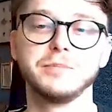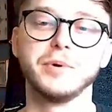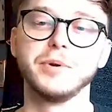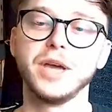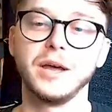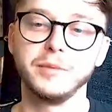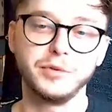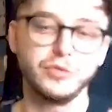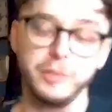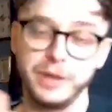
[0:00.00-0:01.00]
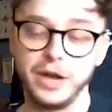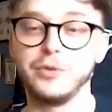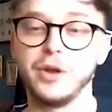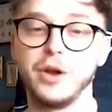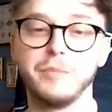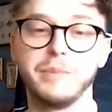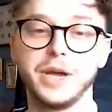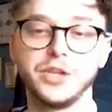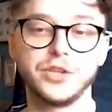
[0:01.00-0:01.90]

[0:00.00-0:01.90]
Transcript: But yeah, drop that on your homepage.